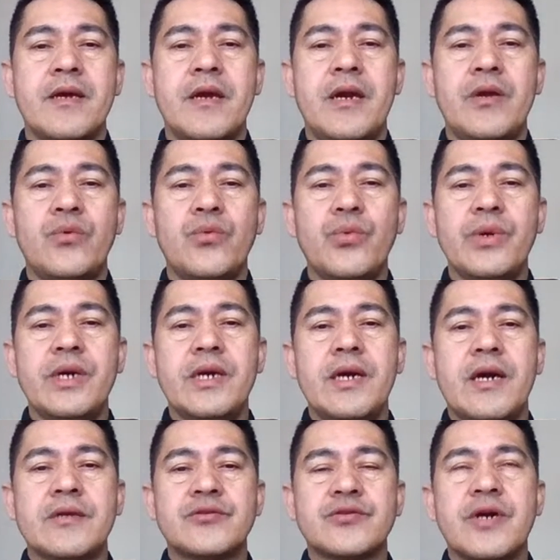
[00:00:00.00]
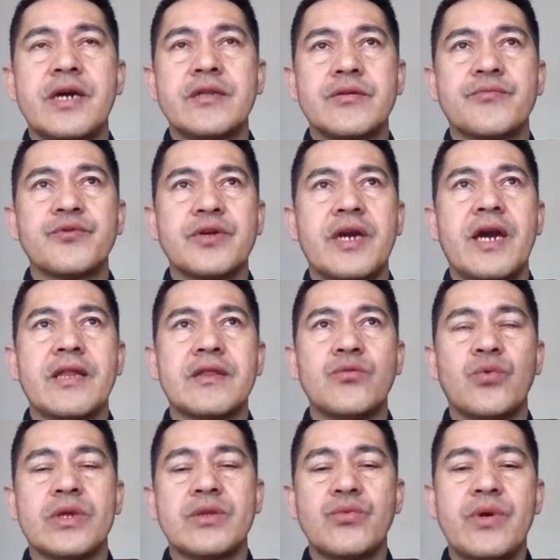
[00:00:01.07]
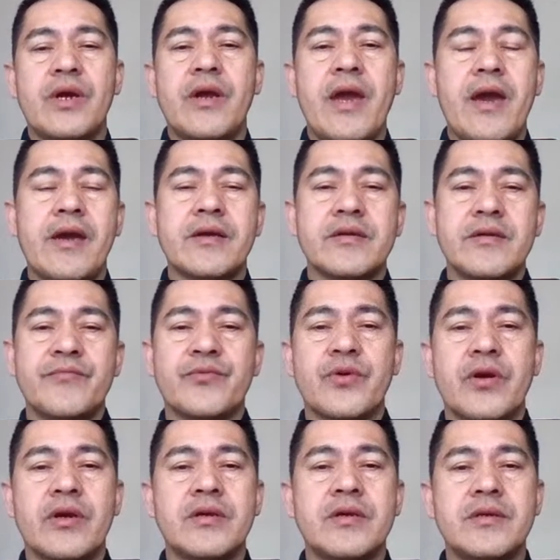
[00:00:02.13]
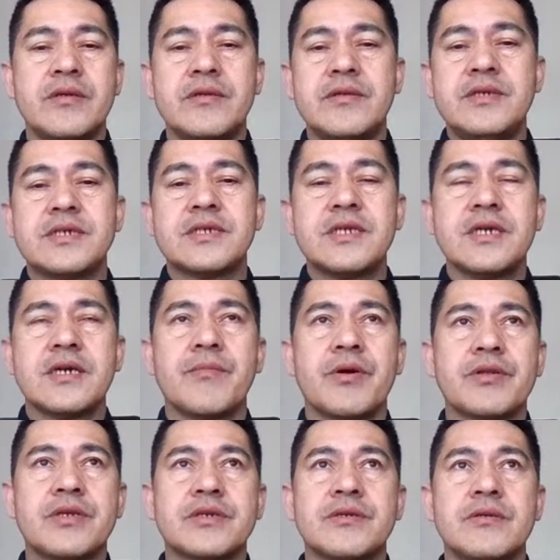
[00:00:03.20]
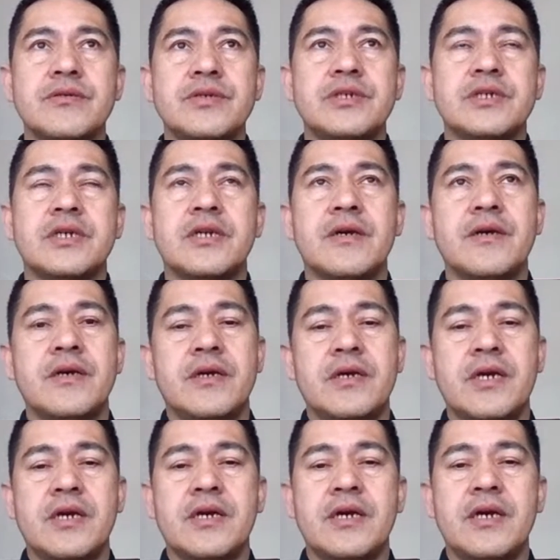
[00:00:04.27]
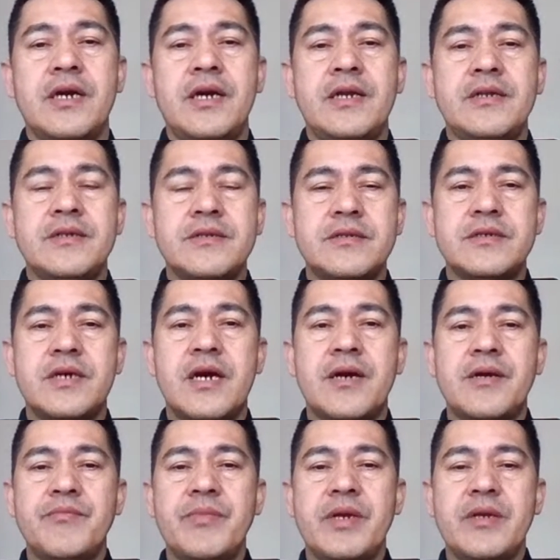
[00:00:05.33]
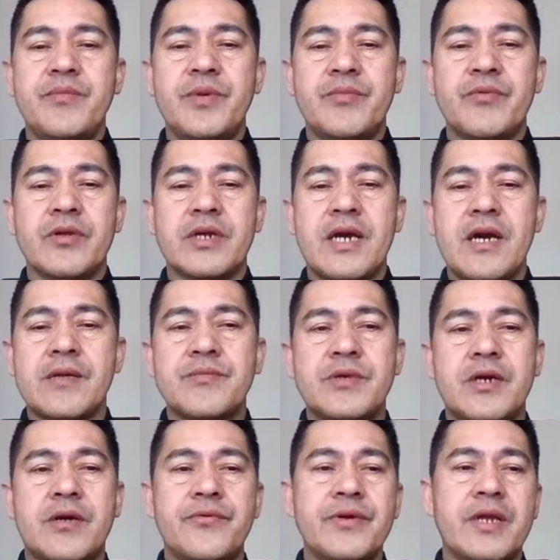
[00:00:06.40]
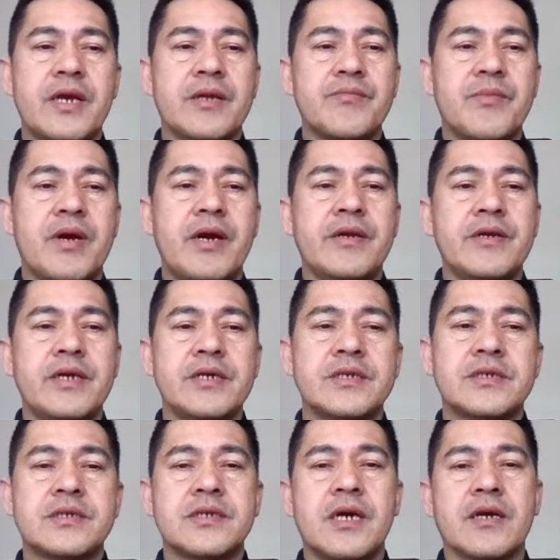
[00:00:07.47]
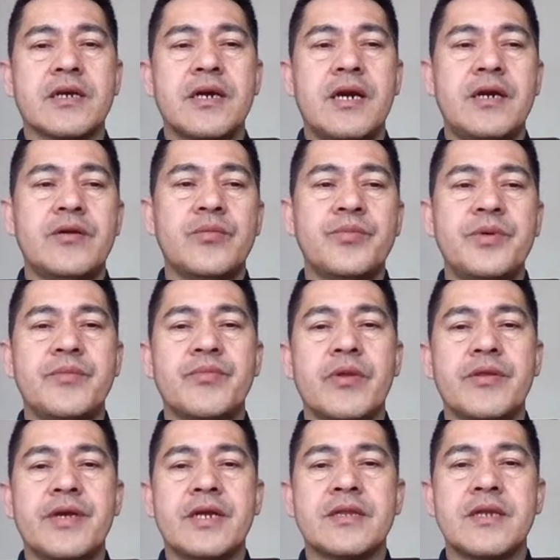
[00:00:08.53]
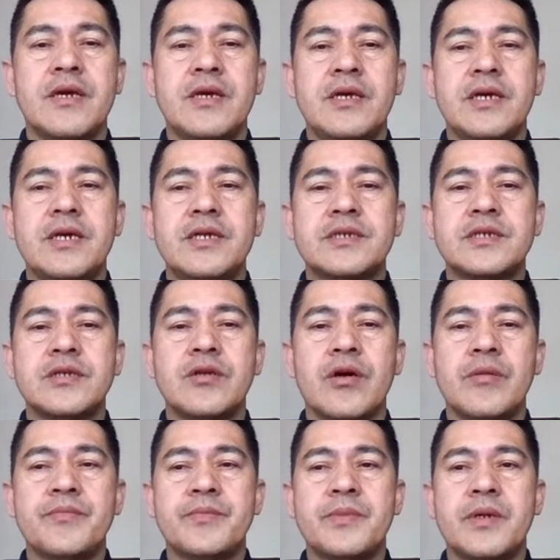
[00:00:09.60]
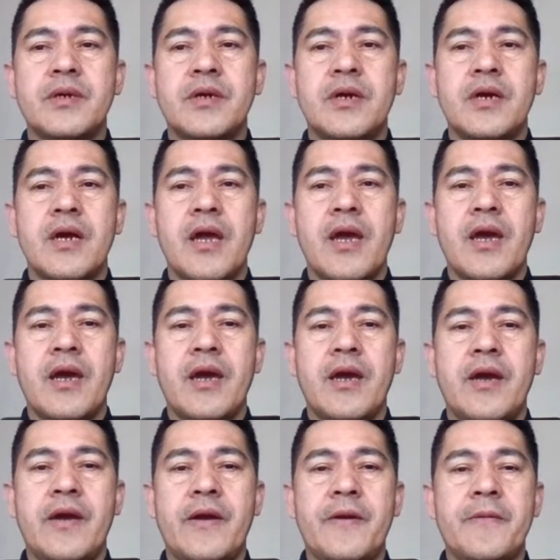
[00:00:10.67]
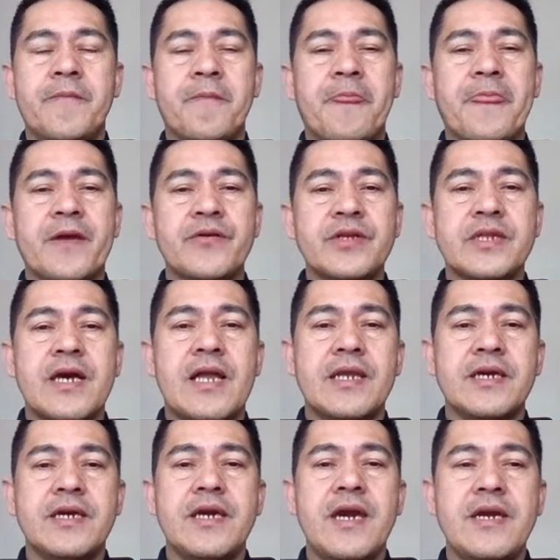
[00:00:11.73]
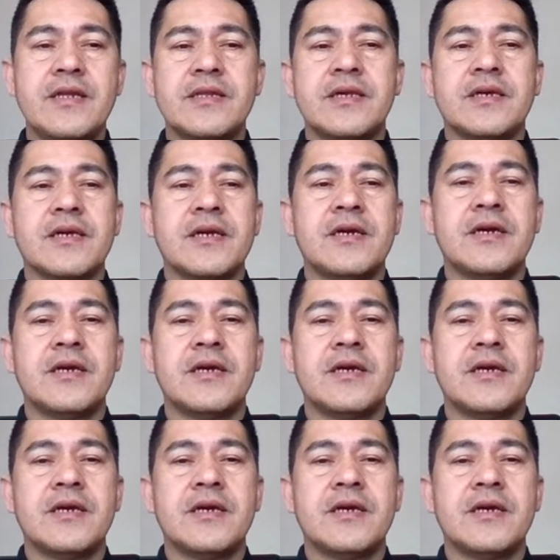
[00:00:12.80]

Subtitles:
and we are trying to forget what we are angry for, just think about the solution. And there are many people that I really admire these kind of people that instead of retaliating